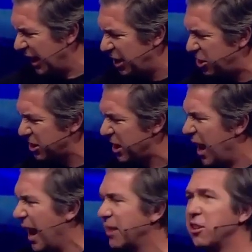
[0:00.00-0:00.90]
and he just
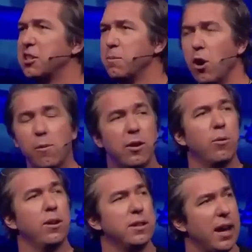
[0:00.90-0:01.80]
had this moment
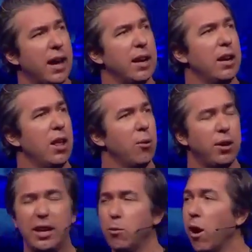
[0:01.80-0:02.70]
one day where
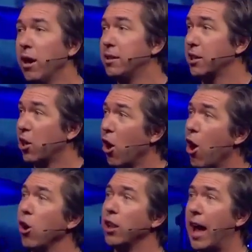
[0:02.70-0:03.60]
he wanted to
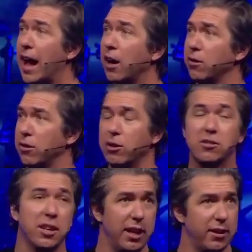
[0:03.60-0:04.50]
call out
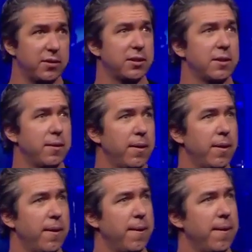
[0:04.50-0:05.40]
those gifts.
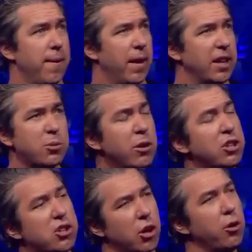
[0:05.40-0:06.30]
I just want
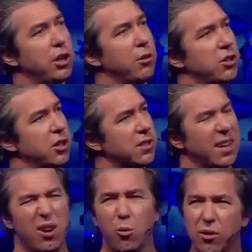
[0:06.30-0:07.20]
to show you just
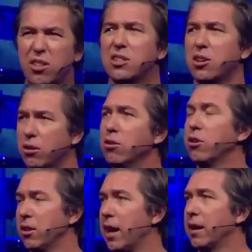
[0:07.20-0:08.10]
what this could
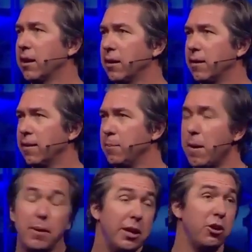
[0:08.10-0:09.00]
look like,
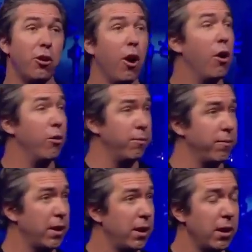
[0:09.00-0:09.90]
maybe in your home,
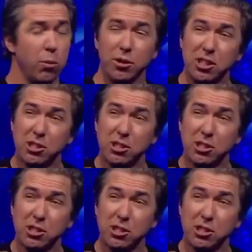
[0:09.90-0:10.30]
what